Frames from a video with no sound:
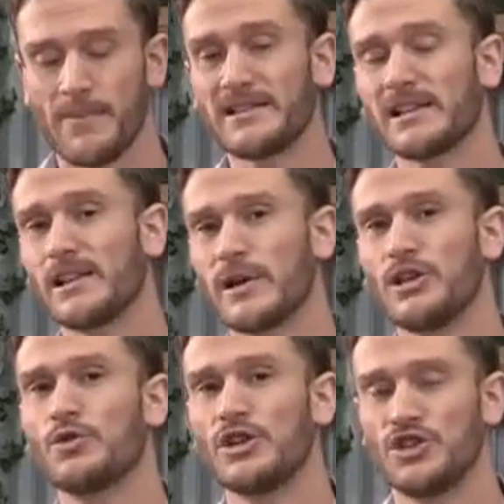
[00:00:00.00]
basically what
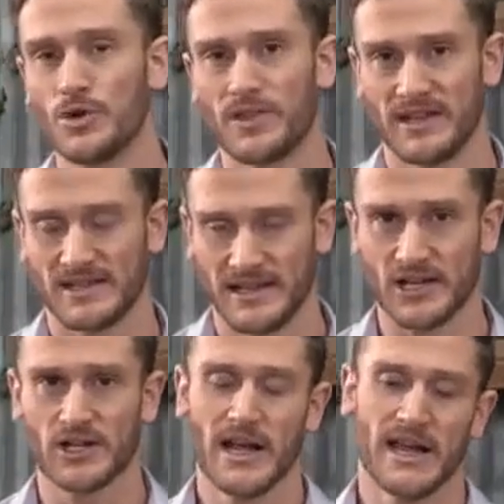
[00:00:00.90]
you can do with this
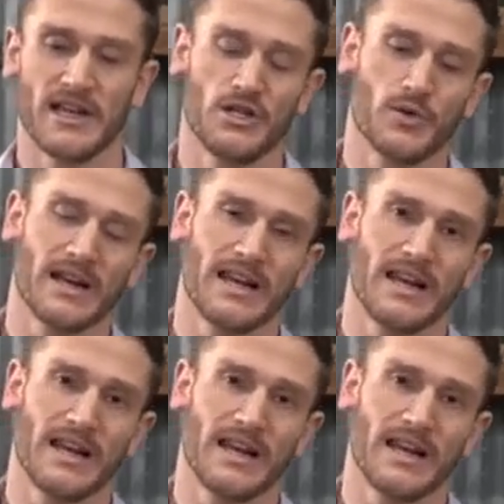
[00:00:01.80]
dish is you can